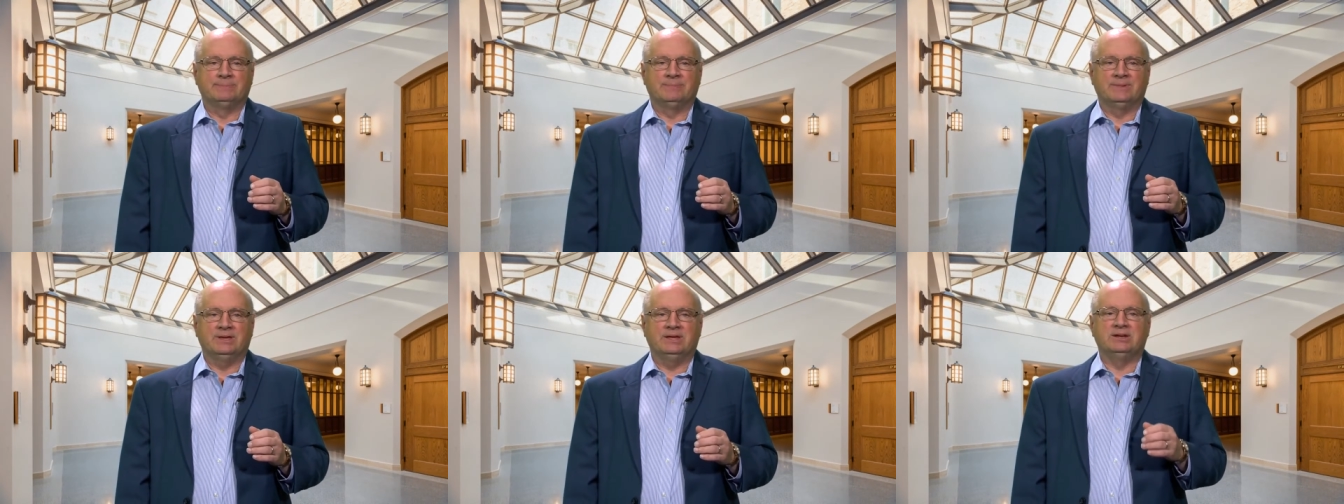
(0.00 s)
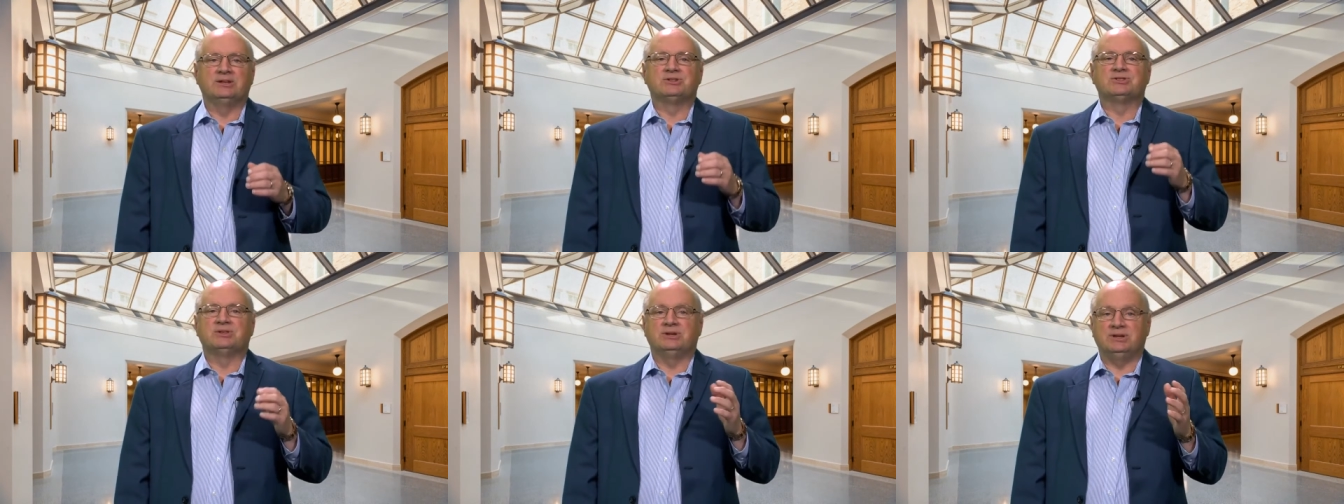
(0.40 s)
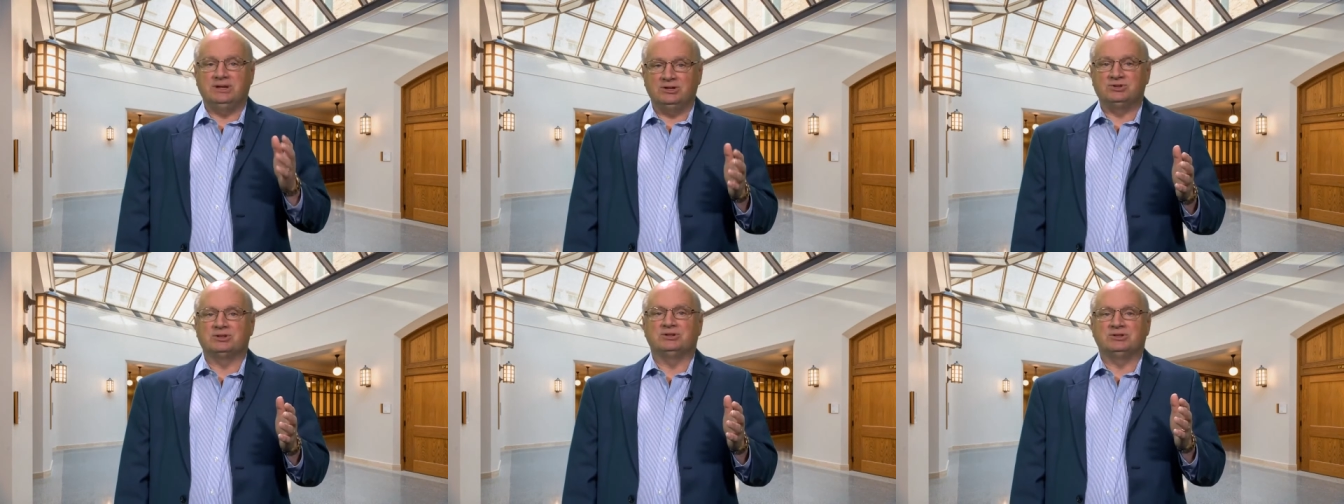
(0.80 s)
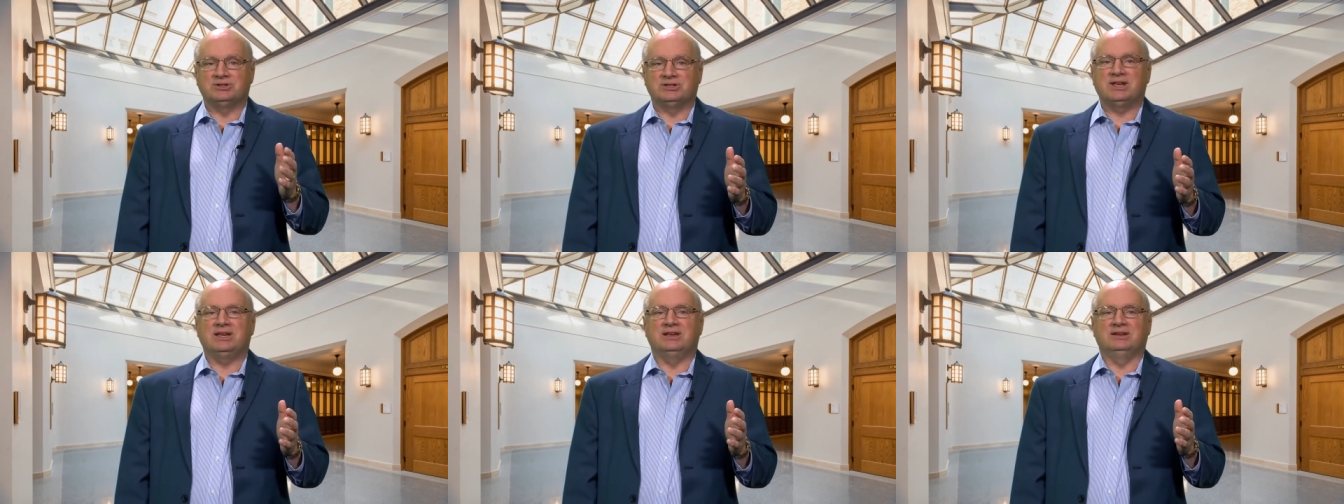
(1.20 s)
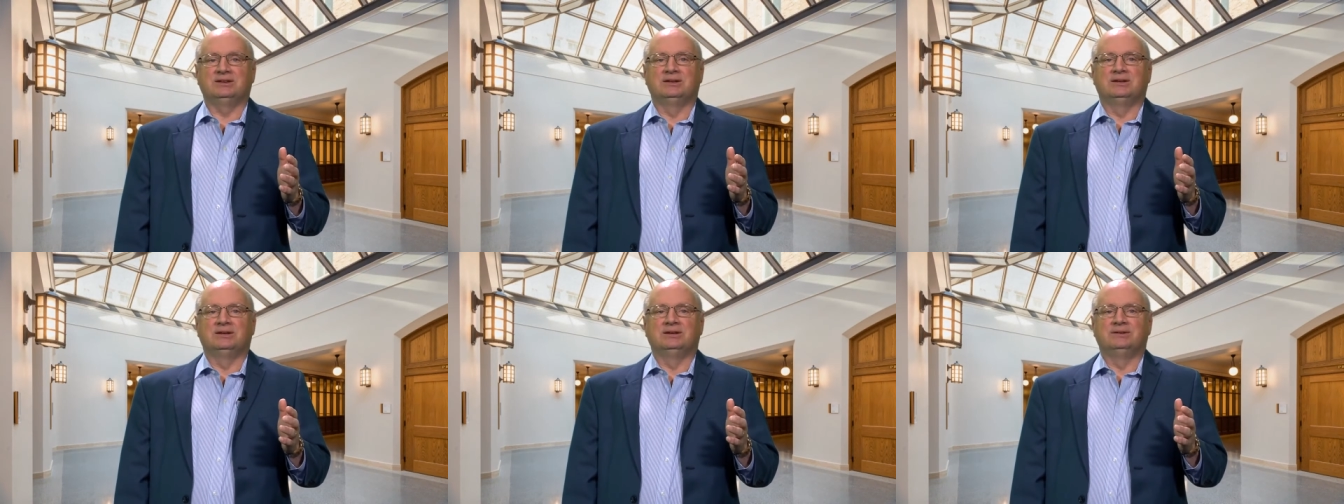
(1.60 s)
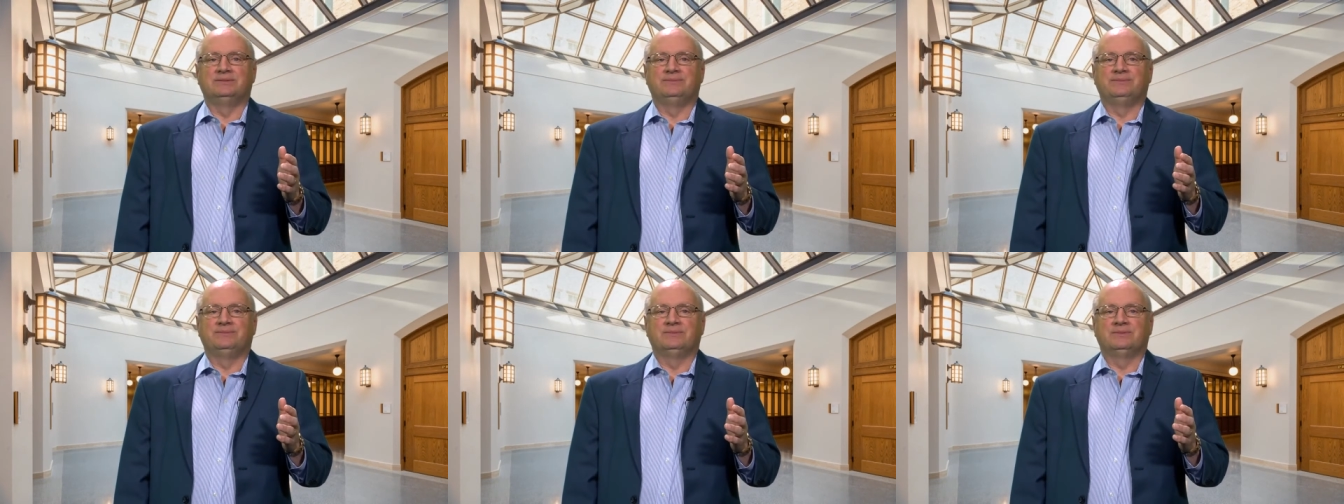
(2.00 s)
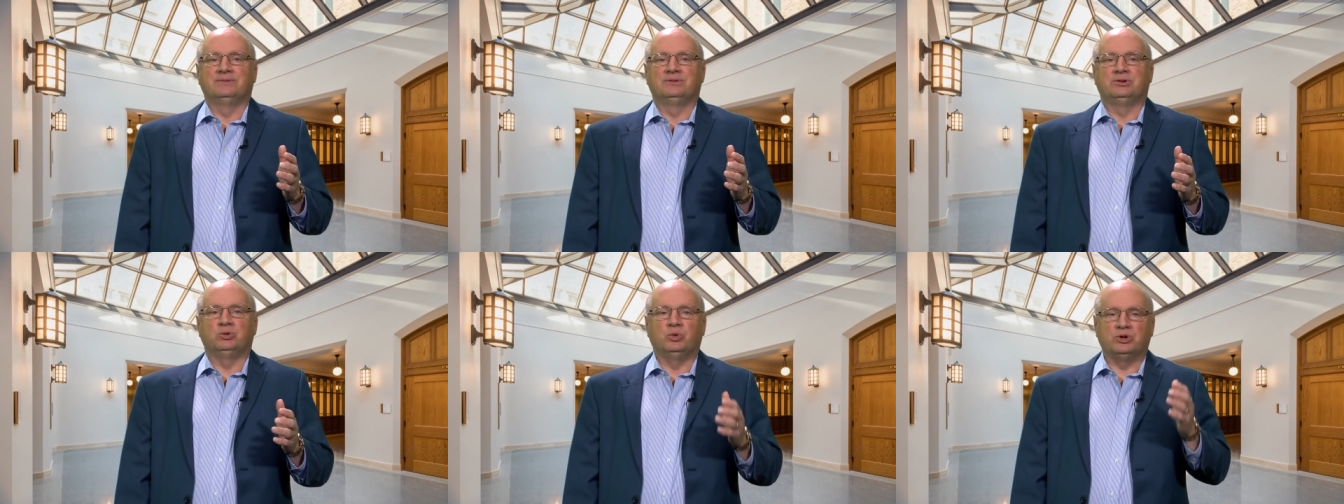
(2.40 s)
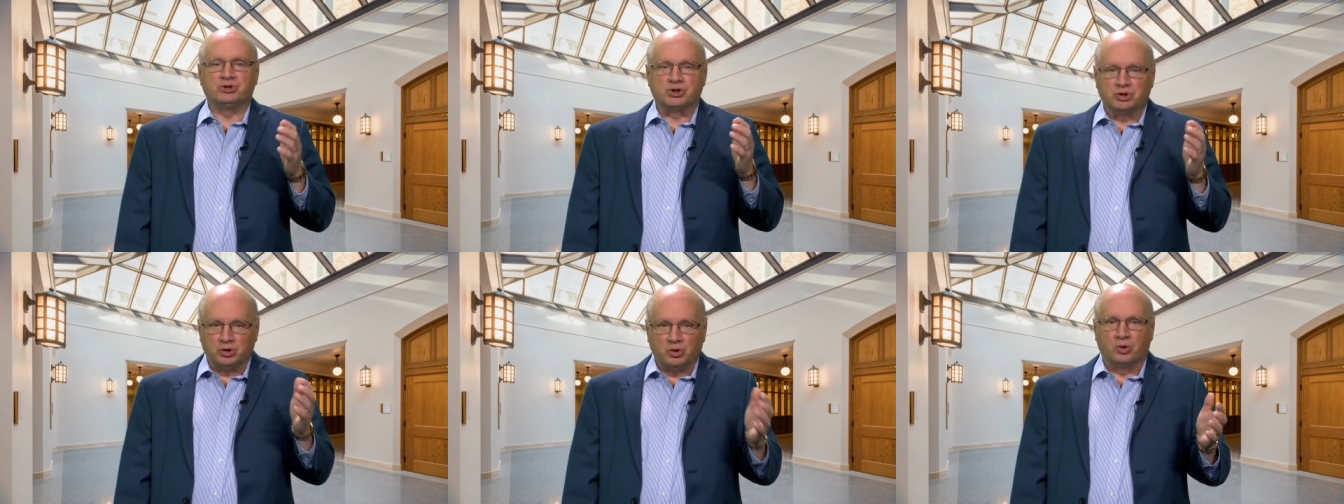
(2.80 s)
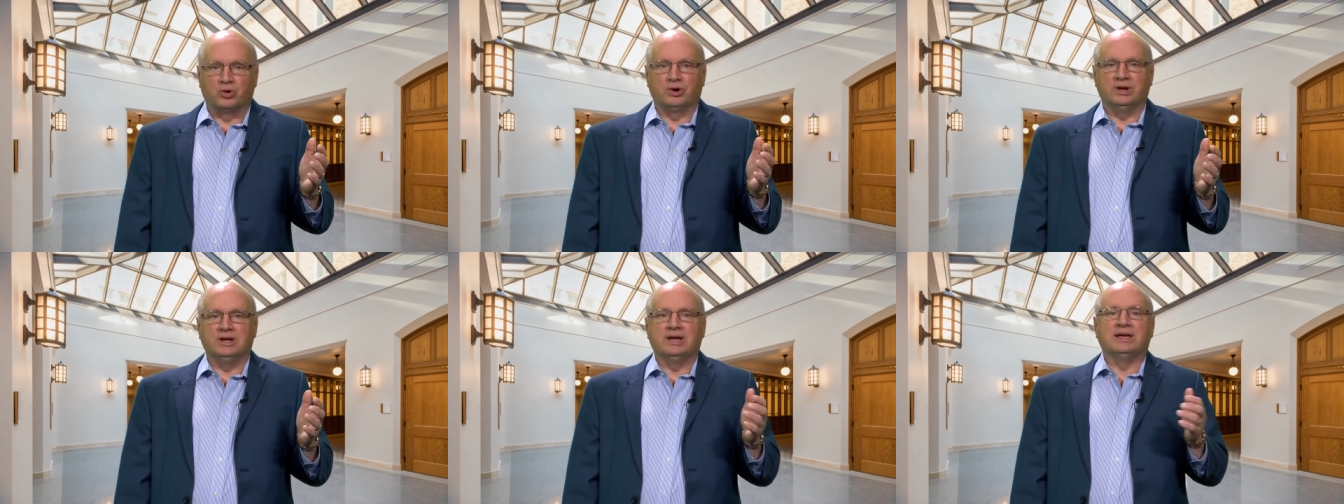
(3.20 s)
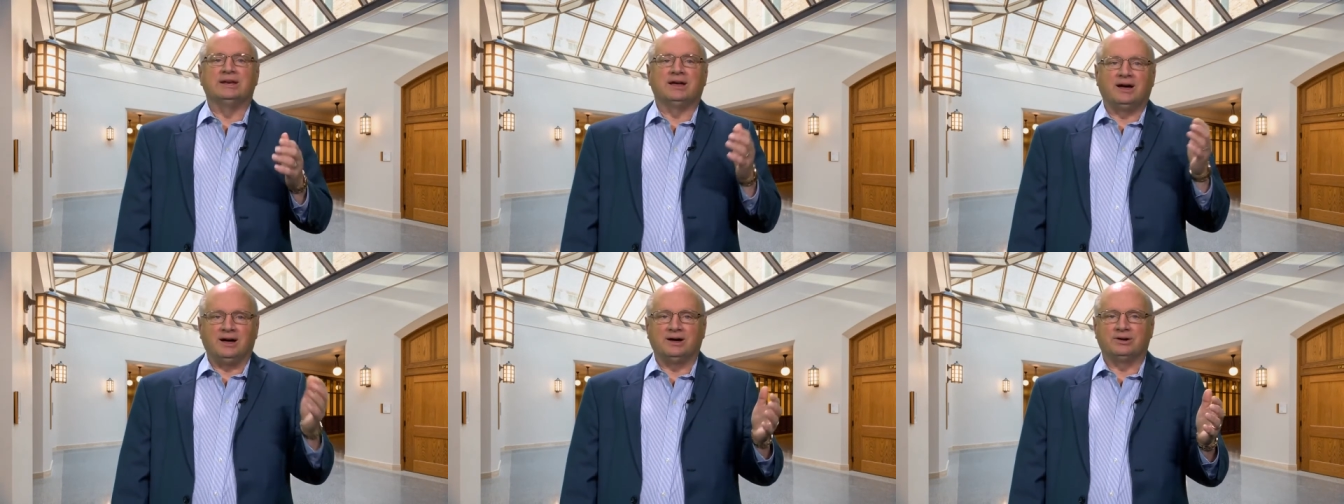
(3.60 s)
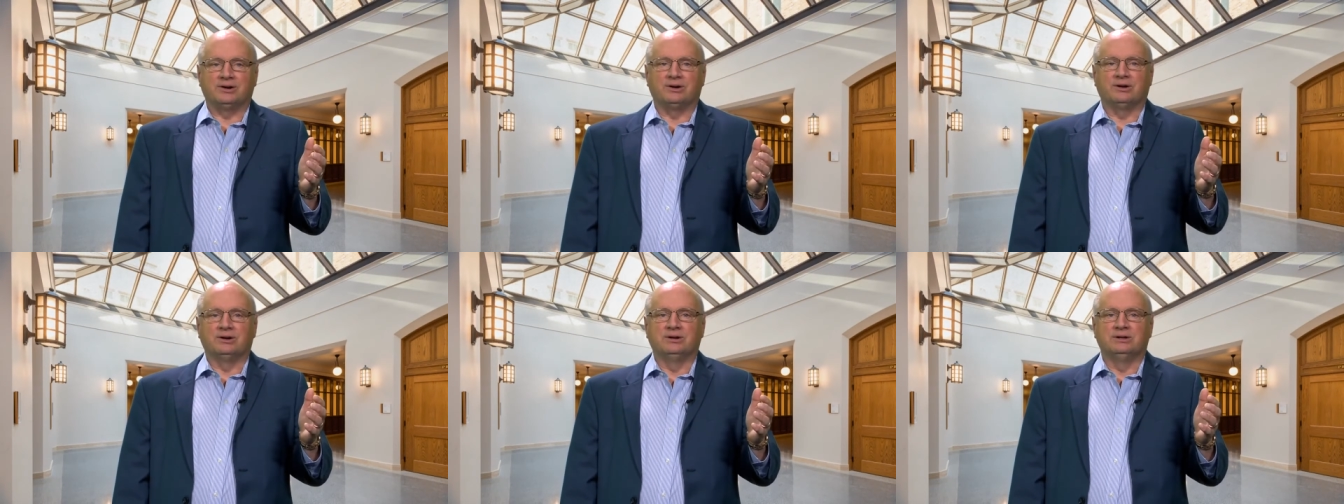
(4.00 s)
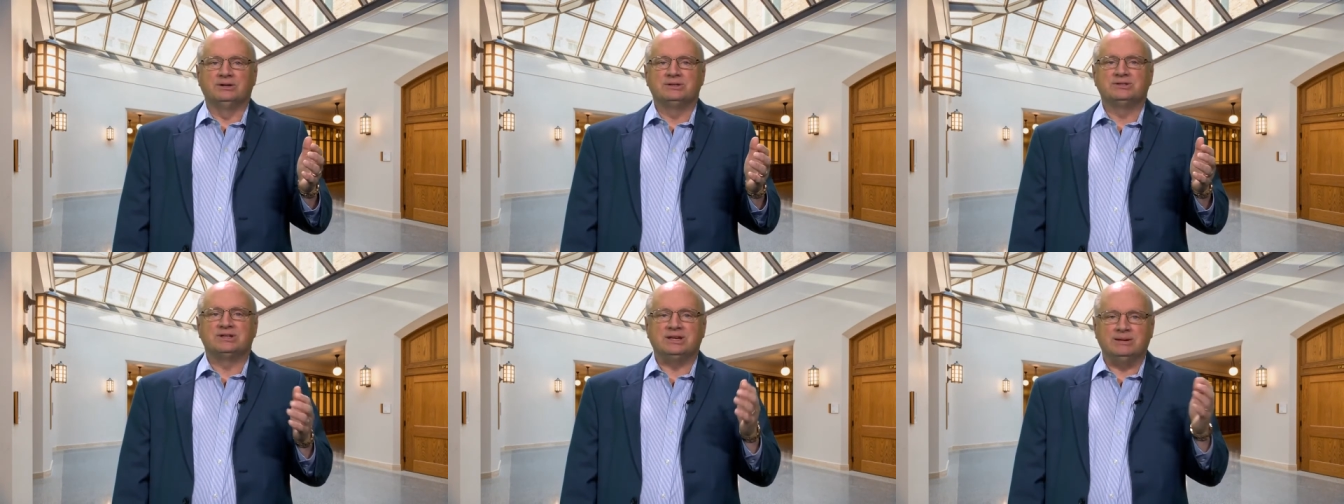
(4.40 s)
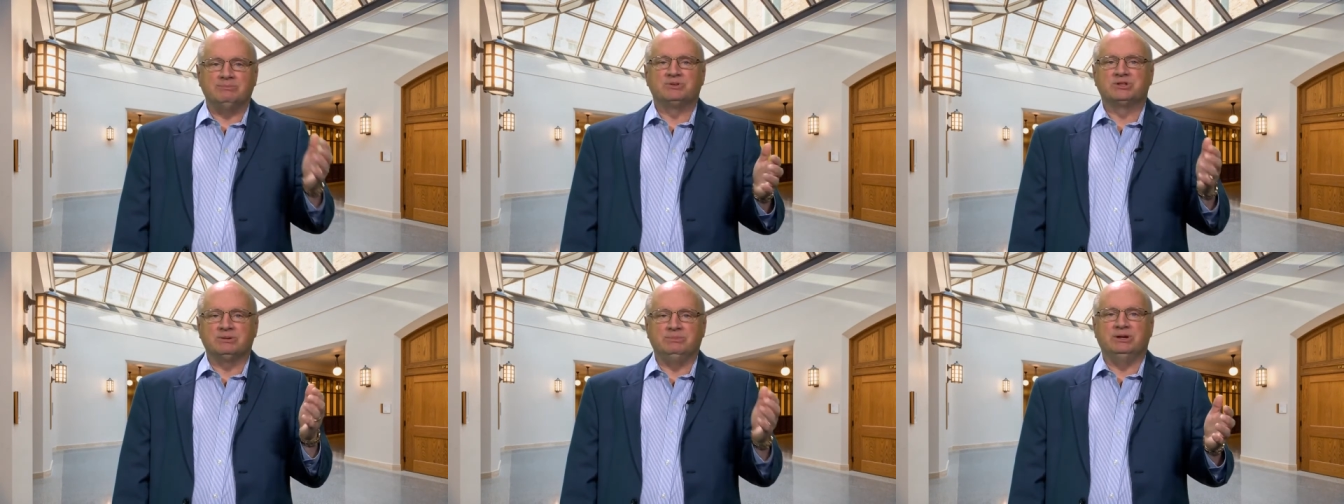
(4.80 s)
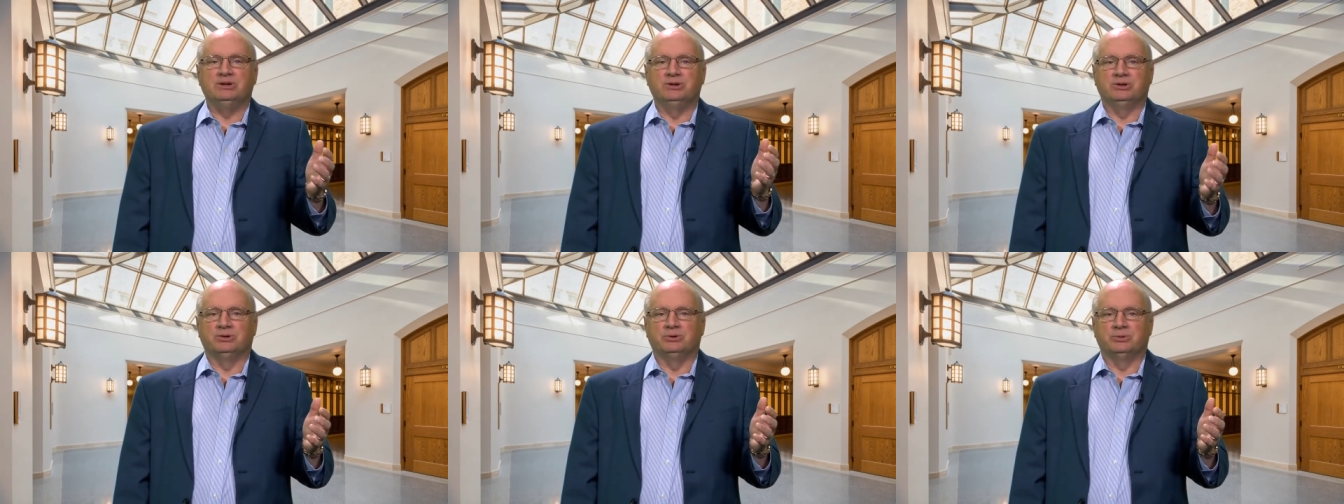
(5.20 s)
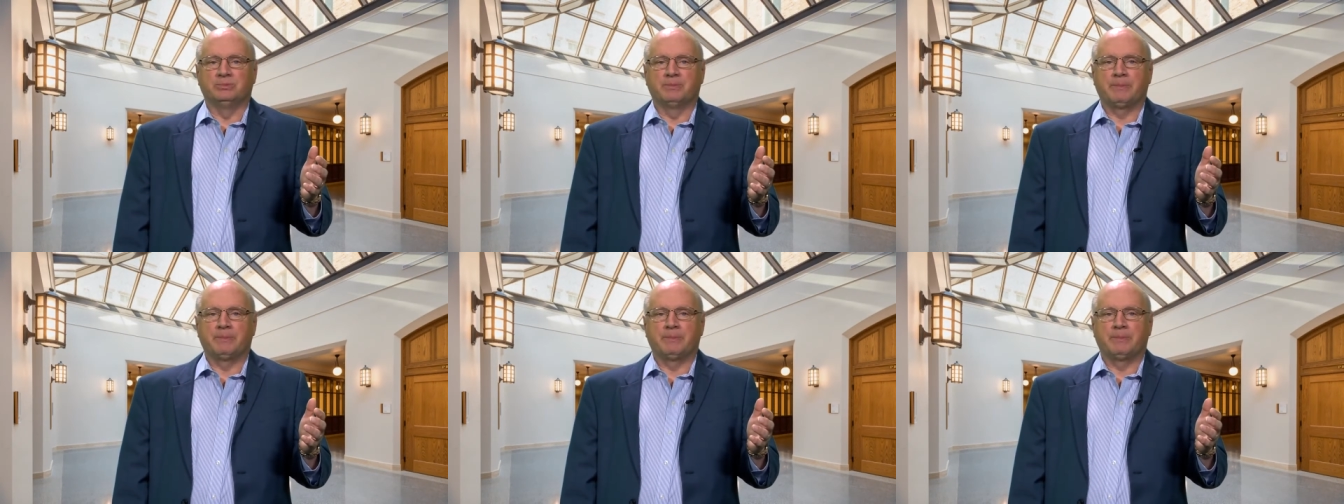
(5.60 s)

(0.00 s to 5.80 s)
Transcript: It is the nation state to which glory and honor seems to be due.